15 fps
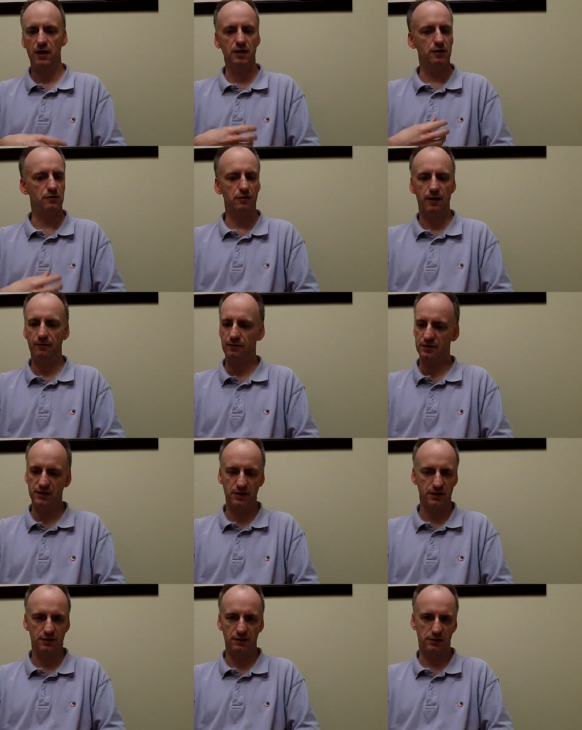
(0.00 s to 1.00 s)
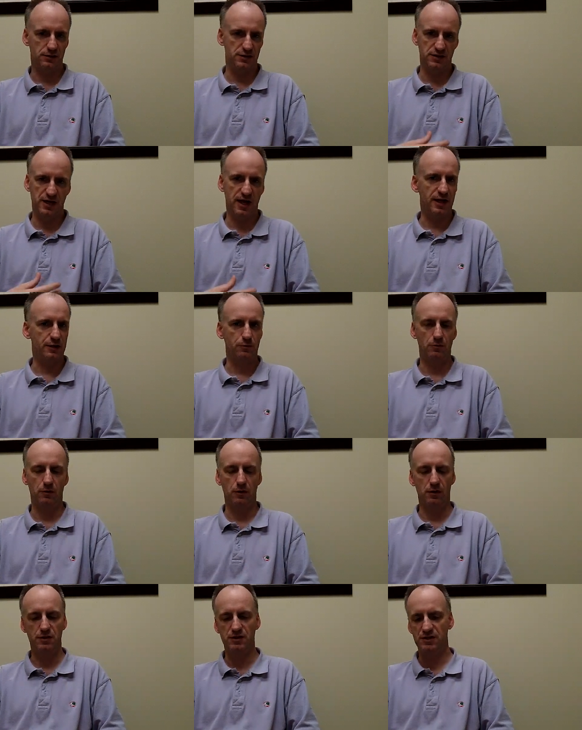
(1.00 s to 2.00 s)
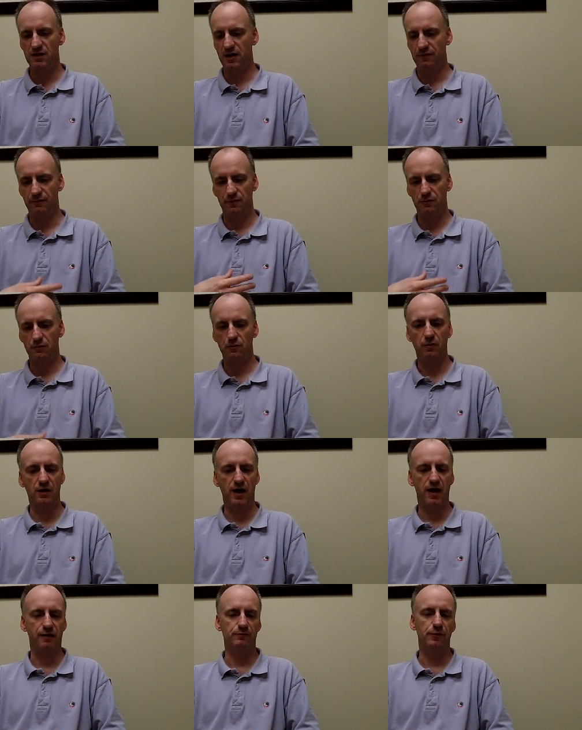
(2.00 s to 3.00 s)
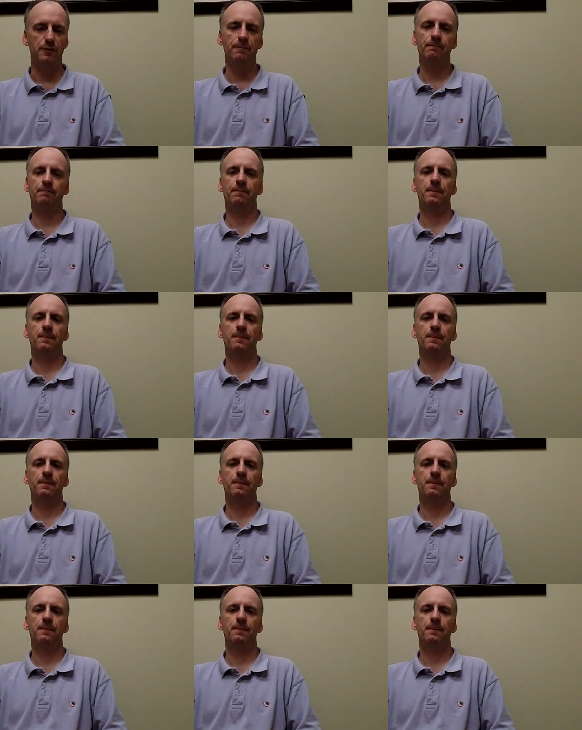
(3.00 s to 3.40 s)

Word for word: Hey, you're going to have a tenant on January seventh, what have you.